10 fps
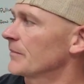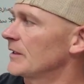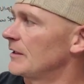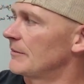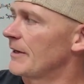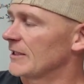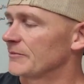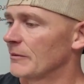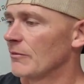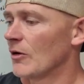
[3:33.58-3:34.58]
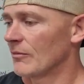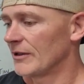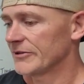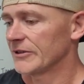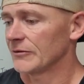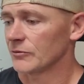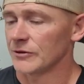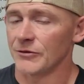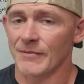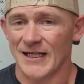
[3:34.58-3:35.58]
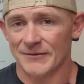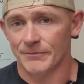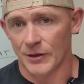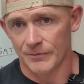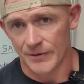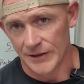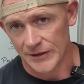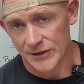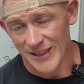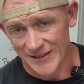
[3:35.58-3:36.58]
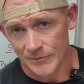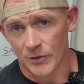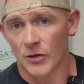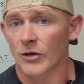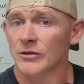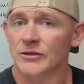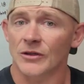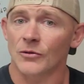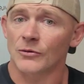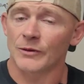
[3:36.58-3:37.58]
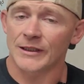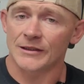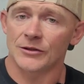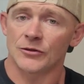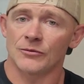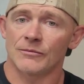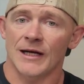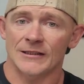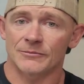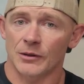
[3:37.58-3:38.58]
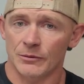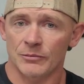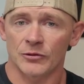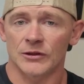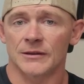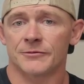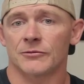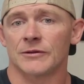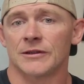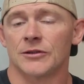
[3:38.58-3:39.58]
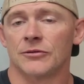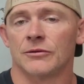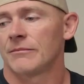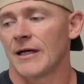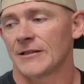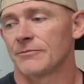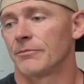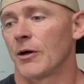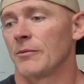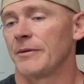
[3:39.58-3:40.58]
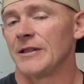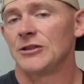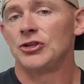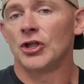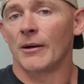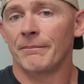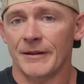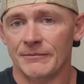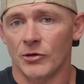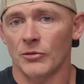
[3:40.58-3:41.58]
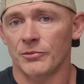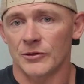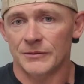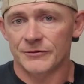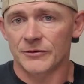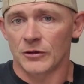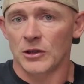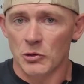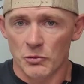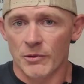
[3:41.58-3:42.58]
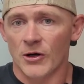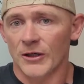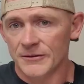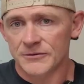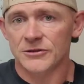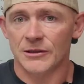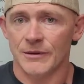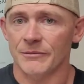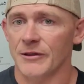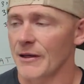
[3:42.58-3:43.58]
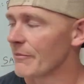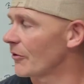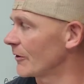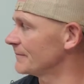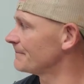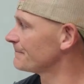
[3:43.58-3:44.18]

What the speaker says: And then the max burpee bar muscle ups, we'll do max burpee chest to bars, or we can do max burpee pull ups, or we can do max burpee jumping bar pull ups. Do a lower bar, jump up to that bar.